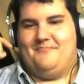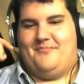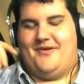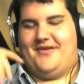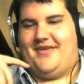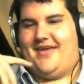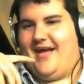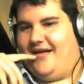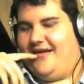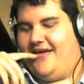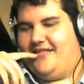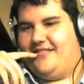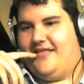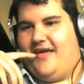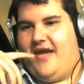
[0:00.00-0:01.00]
but yeah,
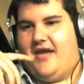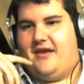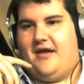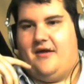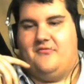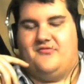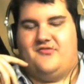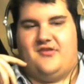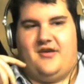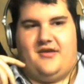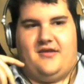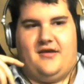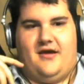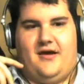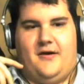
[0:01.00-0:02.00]
and and I was
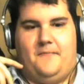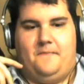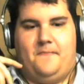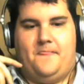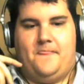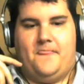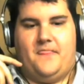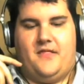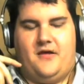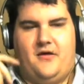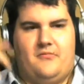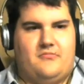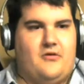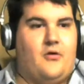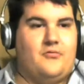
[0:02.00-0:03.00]
like, uh,
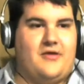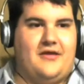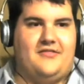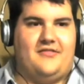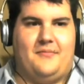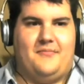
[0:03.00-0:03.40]
okay.